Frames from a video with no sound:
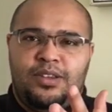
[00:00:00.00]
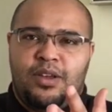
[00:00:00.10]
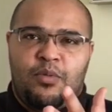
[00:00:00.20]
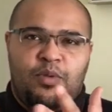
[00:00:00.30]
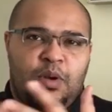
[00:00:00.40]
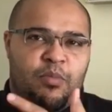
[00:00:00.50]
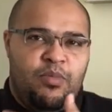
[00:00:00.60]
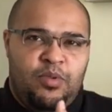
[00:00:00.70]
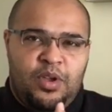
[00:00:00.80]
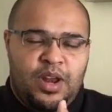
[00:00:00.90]
You know, um,
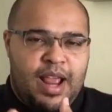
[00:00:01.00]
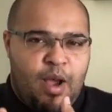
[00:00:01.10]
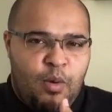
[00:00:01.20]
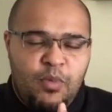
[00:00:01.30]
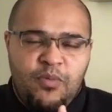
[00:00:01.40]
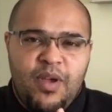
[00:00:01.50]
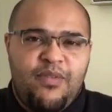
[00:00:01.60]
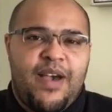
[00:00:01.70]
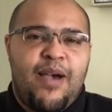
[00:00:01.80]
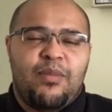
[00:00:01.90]
are you going to get on with my
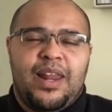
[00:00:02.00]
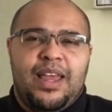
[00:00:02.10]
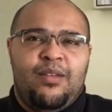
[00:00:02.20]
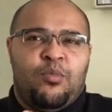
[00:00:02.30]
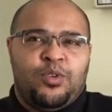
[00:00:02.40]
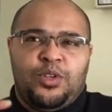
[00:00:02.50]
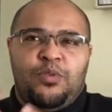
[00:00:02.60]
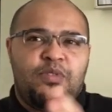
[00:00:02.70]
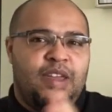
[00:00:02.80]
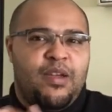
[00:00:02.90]
family? What do you
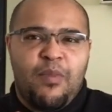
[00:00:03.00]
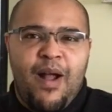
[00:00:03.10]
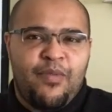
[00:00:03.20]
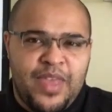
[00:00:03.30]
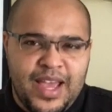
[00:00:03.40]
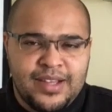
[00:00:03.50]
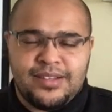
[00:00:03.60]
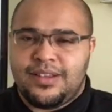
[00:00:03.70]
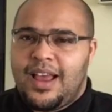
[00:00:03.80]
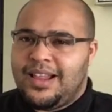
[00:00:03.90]
think about
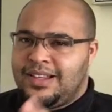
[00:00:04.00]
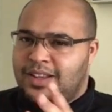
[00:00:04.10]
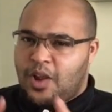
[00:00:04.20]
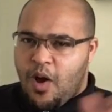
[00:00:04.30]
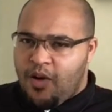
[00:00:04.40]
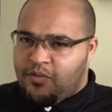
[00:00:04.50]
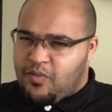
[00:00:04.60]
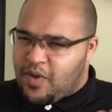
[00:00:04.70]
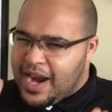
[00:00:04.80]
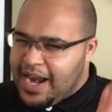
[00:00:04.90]
this? Like, there's a lot of
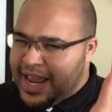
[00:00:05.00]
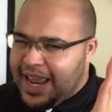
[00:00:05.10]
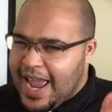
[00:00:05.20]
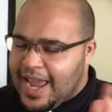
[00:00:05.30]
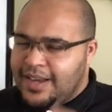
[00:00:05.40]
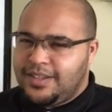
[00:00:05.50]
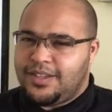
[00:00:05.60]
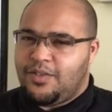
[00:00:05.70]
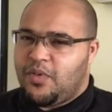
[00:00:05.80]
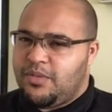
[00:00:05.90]
really getting
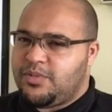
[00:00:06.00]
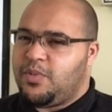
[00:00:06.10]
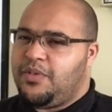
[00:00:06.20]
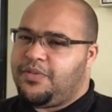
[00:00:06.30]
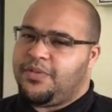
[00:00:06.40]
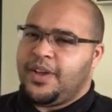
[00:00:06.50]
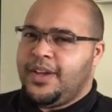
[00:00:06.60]
to grips with,